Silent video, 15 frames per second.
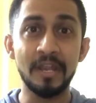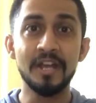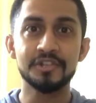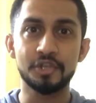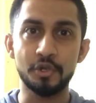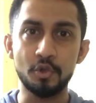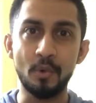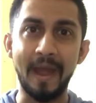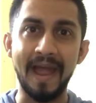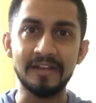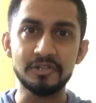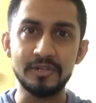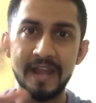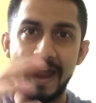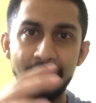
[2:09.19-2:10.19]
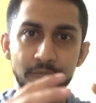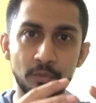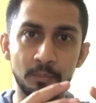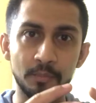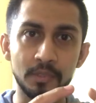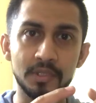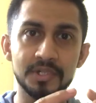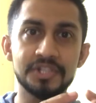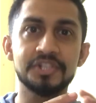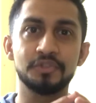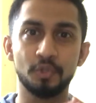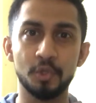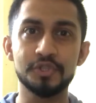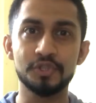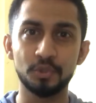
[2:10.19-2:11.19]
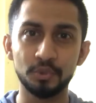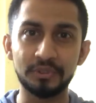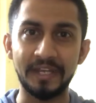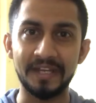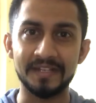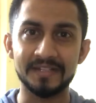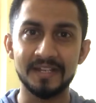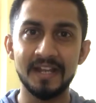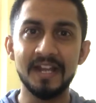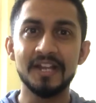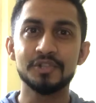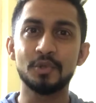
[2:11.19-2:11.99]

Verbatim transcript: So you actually have to merge those two things.